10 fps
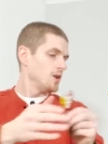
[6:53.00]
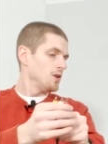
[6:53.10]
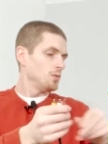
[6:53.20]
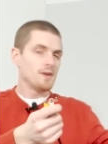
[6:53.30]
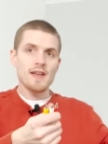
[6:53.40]

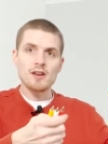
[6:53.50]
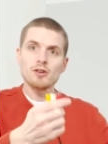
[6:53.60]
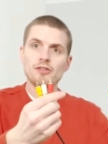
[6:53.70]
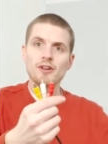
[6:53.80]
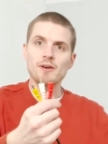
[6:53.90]
We then
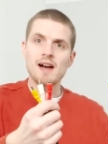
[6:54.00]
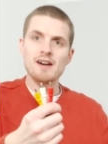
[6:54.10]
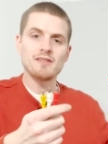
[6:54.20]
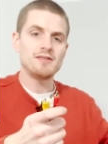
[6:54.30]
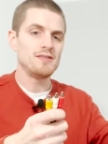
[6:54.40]
also
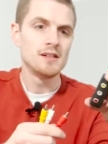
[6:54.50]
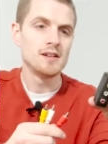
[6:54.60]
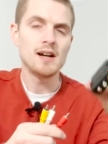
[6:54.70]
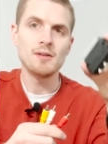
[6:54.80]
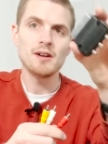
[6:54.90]
have
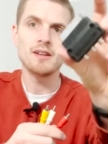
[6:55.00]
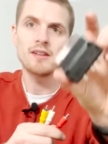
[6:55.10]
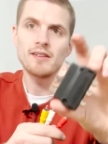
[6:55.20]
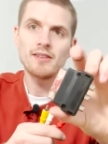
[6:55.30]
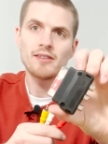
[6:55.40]
our
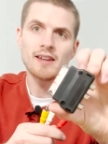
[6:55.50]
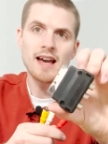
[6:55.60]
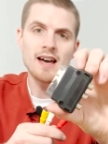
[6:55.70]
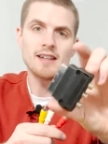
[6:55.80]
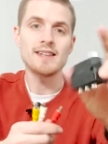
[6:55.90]

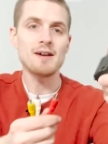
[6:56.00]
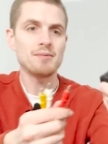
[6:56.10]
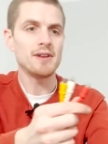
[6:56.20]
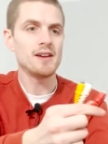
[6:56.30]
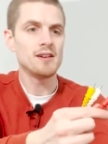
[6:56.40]
SCART
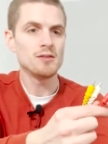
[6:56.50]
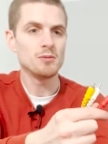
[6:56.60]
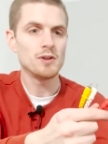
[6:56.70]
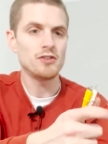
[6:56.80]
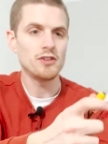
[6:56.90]
adapter,
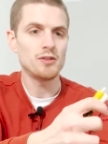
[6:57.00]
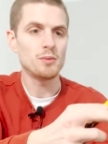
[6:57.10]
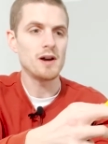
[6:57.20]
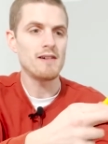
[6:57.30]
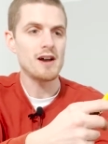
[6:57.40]
which is
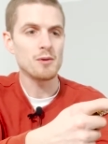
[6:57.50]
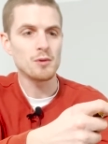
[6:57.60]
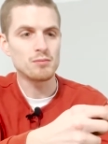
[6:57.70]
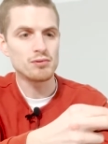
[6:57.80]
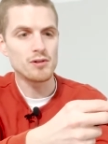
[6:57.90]
where I will
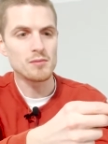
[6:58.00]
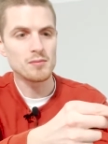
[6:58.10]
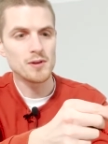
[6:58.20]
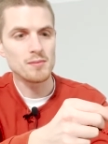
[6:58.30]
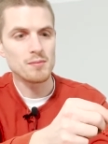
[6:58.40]

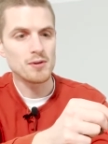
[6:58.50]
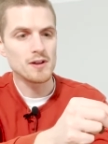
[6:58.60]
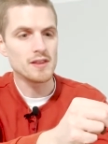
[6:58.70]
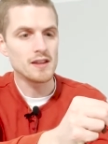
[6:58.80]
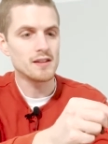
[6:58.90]
probably be
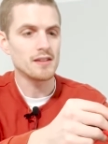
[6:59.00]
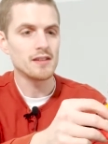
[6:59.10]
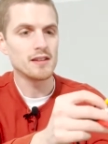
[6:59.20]
putting these